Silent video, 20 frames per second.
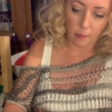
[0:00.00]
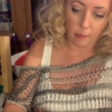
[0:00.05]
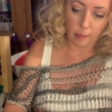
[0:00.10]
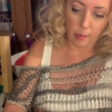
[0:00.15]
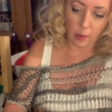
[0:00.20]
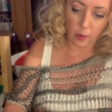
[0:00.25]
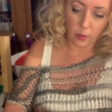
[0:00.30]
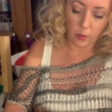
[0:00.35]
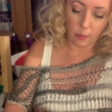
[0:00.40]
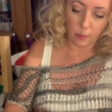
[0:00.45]

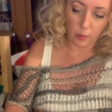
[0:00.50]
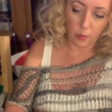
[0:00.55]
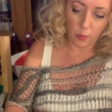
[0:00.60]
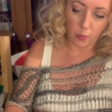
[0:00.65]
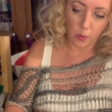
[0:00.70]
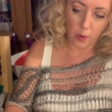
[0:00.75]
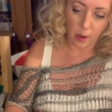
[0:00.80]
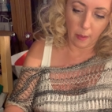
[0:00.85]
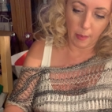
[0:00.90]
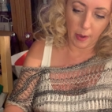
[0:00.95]
Blossoms all
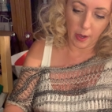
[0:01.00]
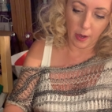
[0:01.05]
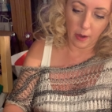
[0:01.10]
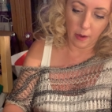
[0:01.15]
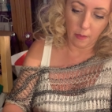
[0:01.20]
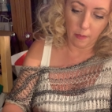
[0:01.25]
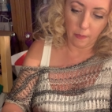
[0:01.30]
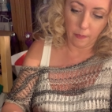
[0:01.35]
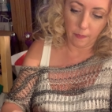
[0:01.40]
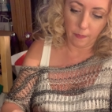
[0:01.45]
coming
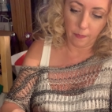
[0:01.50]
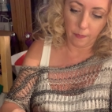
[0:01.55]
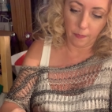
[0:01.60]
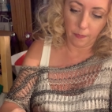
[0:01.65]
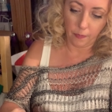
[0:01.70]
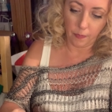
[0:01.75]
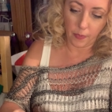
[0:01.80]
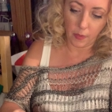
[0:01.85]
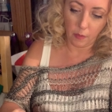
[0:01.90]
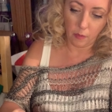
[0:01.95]
out.
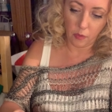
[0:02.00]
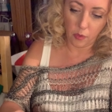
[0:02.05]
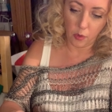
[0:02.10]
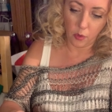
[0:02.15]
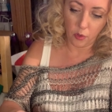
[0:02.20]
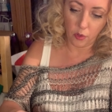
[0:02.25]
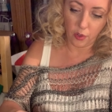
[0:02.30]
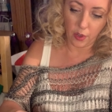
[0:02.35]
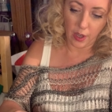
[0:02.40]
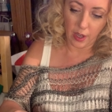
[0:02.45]

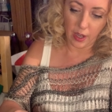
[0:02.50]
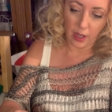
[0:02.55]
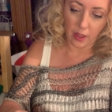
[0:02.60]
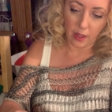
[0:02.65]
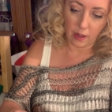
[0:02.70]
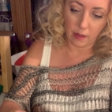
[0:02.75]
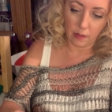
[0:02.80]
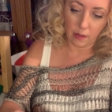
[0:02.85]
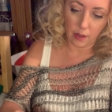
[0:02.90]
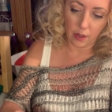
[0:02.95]
Unfortunately,
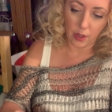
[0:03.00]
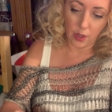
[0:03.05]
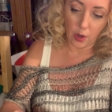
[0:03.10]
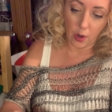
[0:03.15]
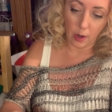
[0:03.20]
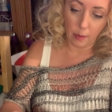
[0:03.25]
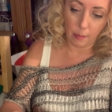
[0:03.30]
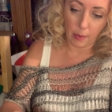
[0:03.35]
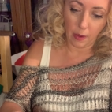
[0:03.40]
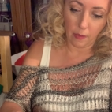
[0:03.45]
that's a
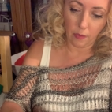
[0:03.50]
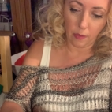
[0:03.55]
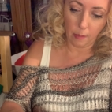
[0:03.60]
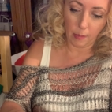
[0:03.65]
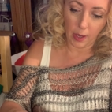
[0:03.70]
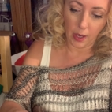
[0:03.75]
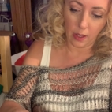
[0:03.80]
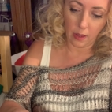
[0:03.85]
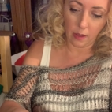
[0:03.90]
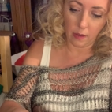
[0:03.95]
nightmare for
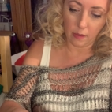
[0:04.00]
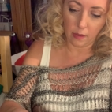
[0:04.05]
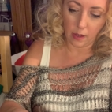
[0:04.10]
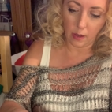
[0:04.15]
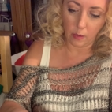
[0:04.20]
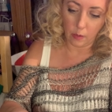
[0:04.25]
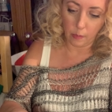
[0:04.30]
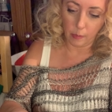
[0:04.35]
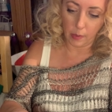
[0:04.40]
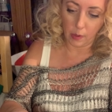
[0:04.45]
me in this
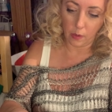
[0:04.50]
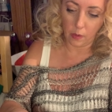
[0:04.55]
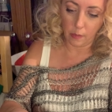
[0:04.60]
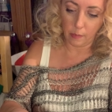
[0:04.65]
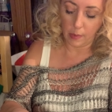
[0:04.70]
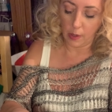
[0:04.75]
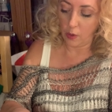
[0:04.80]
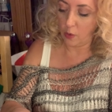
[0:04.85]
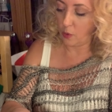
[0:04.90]
house because my